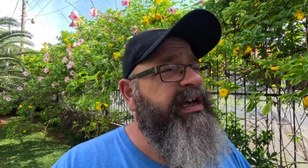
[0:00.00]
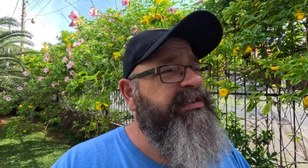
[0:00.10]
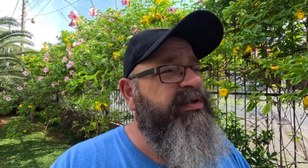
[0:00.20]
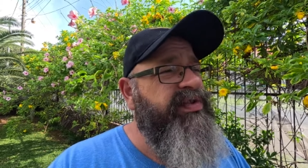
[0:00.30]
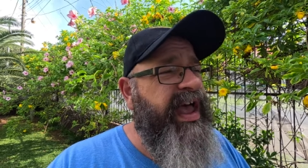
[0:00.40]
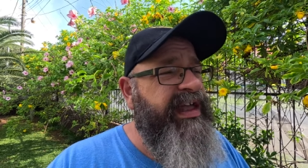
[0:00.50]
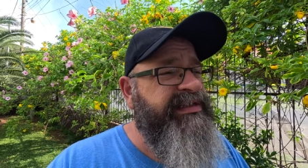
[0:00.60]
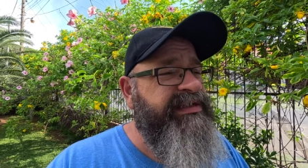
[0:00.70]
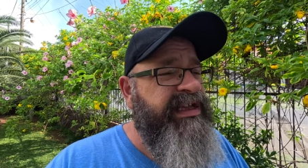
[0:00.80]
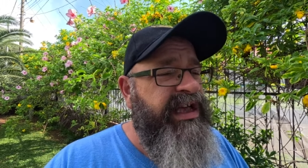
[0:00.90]
So
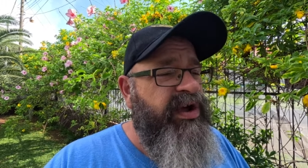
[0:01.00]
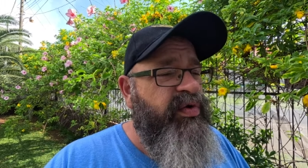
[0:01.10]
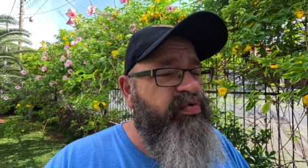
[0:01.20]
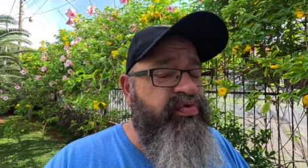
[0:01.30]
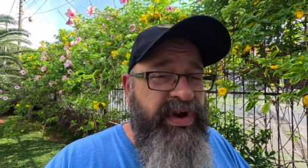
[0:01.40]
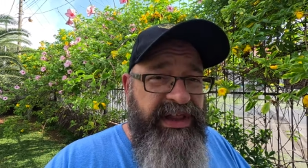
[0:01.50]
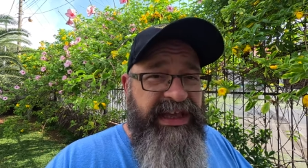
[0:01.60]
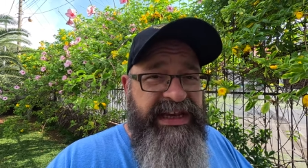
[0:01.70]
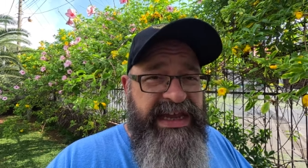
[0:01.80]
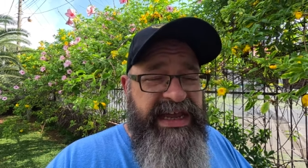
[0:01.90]
that's
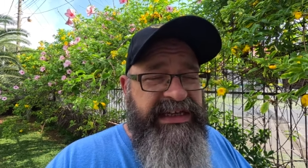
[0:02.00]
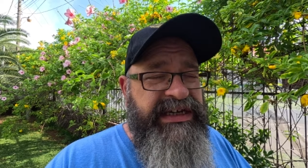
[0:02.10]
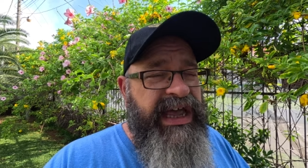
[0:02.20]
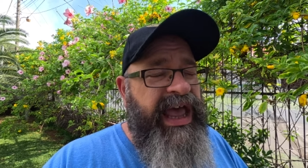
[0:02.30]
really neat.